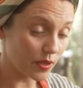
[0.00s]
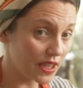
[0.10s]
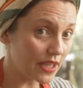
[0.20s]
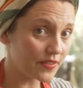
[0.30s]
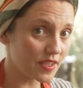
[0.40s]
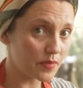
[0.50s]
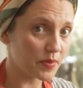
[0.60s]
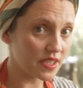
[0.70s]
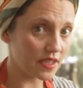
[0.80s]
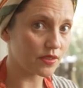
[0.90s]
I left these
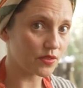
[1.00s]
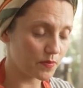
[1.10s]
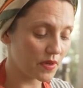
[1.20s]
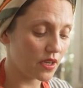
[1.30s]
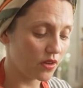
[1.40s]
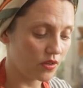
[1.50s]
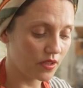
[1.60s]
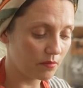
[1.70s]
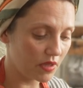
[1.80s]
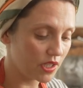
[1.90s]
potatoes be on
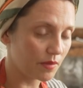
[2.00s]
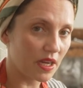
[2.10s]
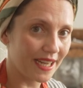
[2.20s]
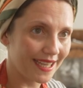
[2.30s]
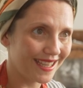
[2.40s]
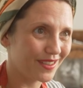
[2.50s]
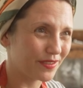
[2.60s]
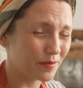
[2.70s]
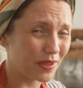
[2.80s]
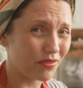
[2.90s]
a medium-high heat
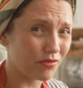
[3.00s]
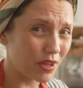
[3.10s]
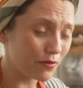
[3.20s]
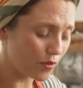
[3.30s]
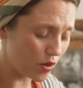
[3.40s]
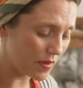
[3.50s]
for about 3-4